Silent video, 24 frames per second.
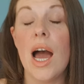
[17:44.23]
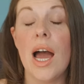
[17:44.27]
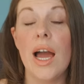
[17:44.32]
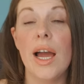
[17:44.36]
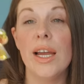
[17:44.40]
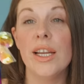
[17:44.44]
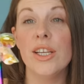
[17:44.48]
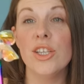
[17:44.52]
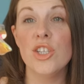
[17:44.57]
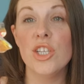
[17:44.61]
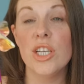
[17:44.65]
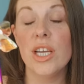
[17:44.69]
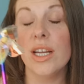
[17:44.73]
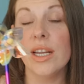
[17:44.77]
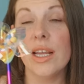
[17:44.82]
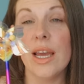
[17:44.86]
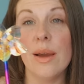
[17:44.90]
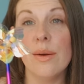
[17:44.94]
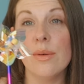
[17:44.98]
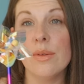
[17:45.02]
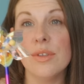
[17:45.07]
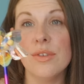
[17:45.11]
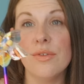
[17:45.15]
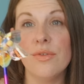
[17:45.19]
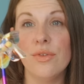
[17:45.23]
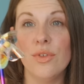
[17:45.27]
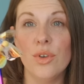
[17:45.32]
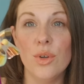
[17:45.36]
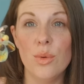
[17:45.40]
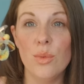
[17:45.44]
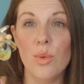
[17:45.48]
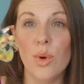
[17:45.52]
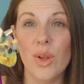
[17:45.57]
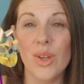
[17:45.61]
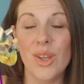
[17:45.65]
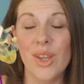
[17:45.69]
And she had hours of
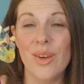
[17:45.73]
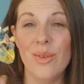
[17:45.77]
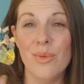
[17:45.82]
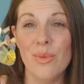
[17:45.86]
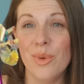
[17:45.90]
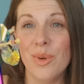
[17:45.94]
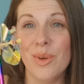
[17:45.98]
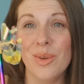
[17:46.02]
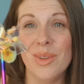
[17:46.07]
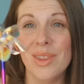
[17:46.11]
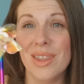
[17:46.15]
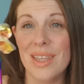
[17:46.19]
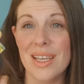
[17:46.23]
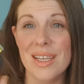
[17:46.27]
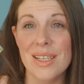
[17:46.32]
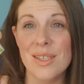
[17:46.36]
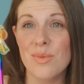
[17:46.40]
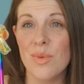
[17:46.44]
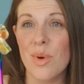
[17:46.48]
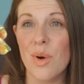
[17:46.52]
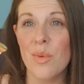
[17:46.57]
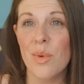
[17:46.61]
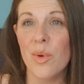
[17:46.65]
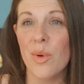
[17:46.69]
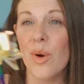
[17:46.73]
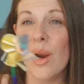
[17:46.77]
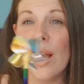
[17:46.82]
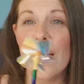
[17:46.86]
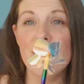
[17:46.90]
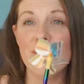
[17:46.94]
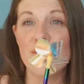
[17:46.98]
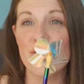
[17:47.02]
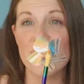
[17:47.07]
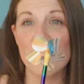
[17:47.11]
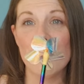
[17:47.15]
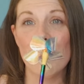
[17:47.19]
fun while we were
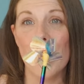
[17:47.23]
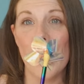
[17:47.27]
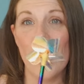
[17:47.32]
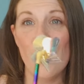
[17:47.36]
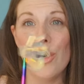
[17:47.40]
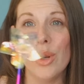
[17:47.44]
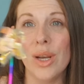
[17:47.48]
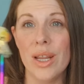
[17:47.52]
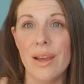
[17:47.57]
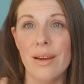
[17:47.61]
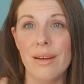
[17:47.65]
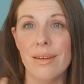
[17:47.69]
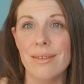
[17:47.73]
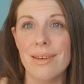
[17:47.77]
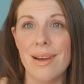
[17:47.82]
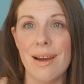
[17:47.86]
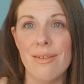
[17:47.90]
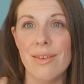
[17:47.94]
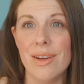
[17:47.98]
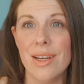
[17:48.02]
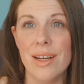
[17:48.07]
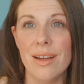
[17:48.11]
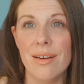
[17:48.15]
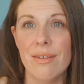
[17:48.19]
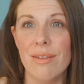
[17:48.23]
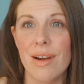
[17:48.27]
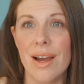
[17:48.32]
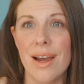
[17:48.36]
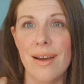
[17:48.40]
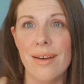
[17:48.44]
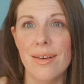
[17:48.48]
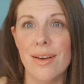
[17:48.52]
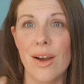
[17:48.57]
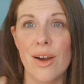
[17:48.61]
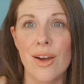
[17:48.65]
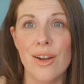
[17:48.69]
out, just blowing it, carrying it
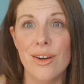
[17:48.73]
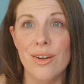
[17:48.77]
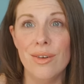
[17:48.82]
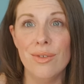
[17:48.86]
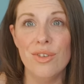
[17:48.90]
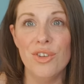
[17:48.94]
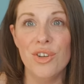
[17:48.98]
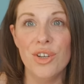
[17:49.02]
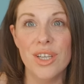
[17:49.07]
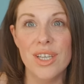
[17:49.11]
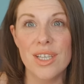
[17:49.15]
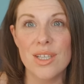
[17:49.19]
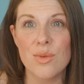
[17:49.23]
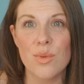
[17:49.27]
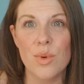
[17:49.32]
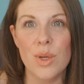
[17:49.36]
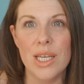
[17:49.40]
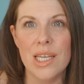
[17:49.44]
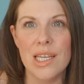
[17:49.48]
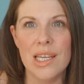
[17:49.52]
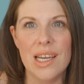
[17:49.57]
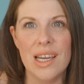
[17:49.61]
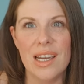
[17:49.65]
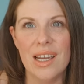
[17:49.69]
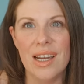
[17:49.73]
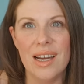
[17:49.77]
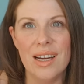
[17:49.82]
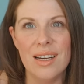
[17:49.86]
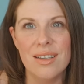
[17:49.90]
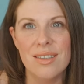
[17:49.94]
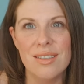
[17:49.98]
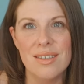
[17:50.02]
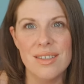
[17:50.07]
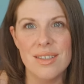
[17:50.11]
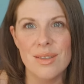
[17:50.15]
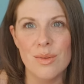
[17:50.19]
around, going, oh, look, it's windy here
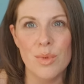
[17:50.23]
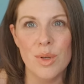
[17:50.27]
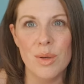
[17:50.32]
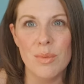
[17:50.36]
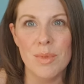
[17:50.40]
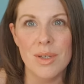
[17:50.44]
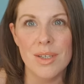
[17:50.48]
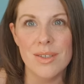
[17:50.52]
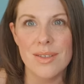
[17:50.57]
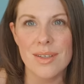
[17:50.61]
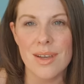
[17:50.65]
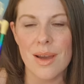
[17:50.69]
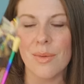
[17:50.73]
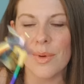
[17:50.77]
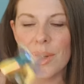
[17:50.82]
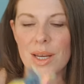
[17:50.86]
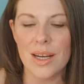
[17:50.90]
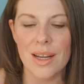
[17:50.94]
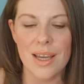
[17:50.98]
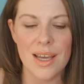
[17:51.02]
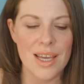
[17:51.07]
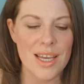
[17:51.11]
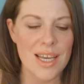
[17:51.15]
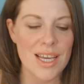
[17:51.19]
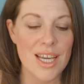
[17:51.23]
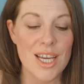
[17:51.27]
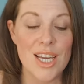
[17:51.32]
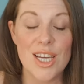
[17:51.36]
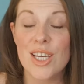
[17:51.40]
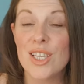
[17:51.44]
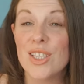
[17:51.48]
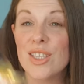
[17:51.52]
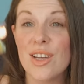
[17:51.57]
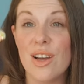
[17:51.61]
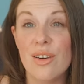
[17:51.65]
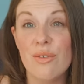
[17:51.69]
because the windmill's going.
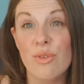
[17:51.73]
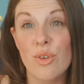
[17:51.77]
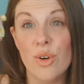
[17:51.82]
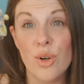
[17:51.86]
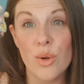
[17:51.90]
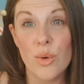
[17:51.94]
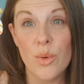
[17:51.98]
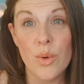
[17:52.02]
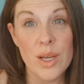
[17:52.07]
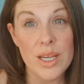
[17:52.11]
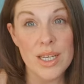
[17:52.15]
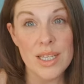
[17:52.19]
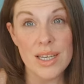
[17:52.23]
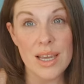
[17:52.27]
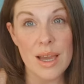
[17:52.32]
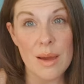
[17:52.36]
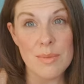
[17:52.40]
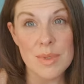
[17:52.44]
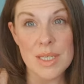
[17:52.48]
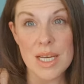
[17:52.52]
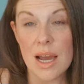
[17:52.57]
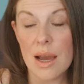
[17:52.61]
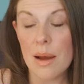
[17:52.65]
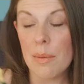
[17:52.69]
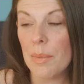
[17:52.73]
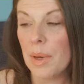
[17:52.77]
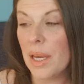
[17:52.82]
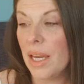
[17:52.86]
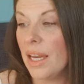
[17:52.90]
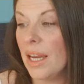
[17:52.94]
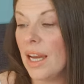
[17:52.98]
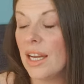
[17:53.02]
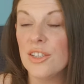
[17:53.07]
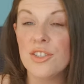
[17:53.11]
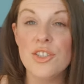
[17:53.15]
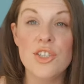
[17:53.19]
So for a quid, it kept her
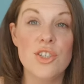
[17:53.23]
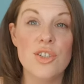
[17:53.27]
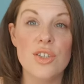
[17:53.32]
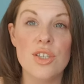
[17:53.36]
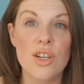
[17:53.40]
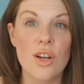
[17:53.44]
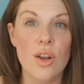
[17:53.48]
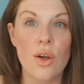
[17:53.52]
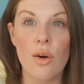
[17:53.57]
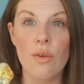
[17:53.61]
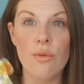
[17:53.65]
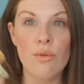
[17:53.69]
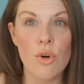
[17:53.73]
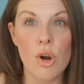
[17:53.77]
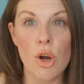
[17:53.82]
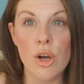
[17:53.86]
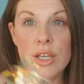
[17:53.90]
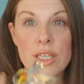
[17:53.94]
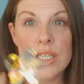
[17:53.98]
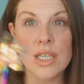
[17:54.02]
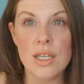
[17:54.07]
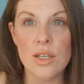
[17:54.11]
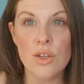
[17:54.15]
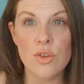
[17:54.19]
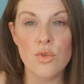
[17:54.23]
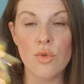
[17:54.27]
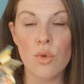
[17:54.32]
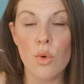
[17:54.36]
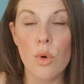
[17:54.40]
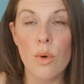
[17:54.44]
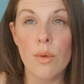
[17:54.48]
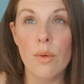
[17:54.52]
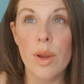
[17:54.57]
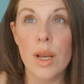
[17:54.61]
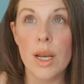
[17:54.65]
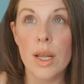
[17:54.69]
happy. And she does a lot of writing and
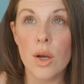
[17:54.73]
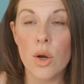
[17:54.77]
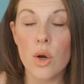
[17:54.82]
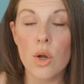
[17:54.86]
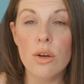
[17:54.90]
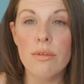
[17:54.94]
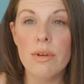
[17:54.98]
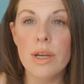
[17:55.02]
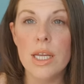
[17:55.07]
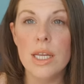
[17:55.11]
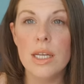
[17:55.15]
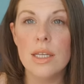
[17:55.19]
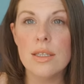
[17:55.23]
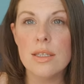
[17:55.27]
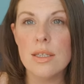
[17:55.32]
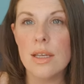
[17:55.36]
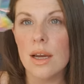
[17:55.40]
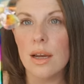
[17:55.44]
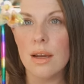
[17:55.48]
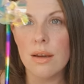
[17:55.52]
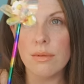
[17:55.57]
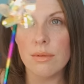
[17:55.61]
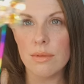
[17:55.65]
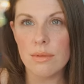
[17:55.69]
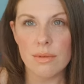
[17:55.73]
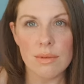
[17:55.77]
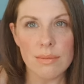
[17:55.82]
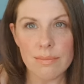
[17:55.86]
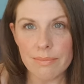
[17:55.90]
drawing and colouring. So